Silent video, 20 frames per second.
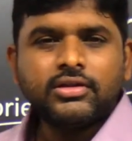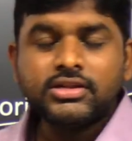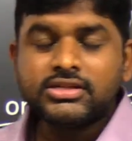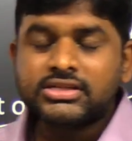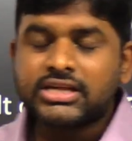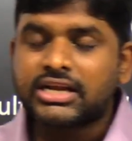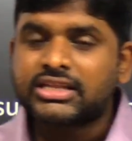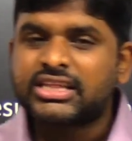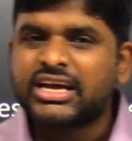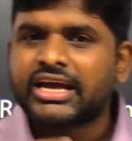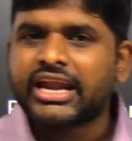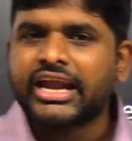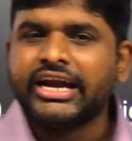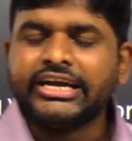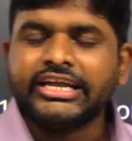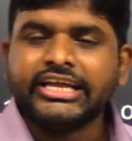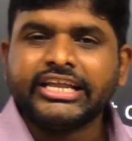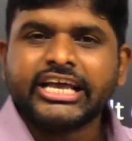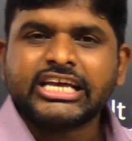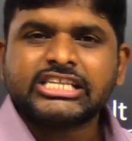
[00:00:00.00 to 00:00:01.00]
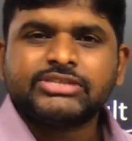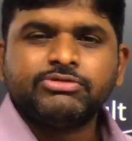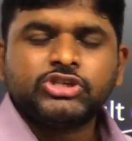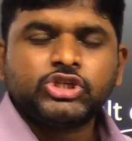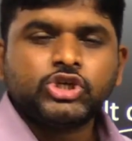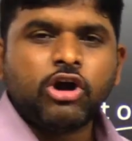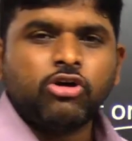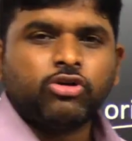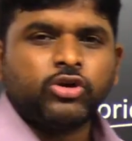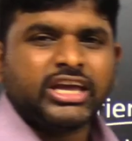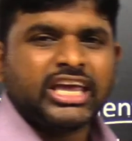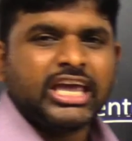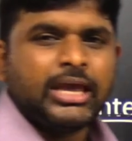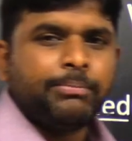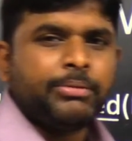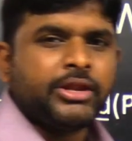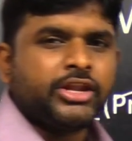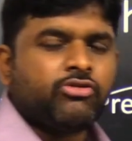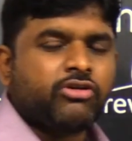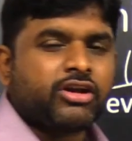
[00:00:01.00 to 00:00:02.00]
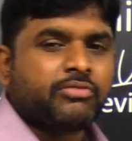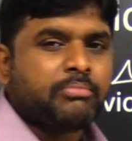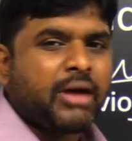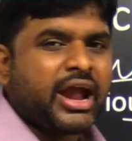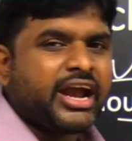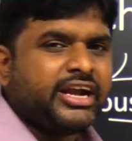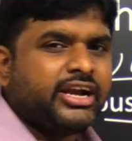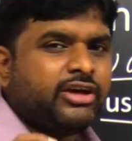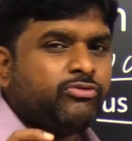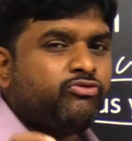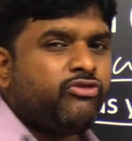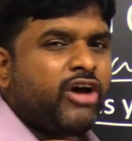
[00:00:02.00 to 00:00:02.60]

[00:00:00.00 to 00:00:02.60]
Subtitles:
These are the criterias which you have to keep in your mind.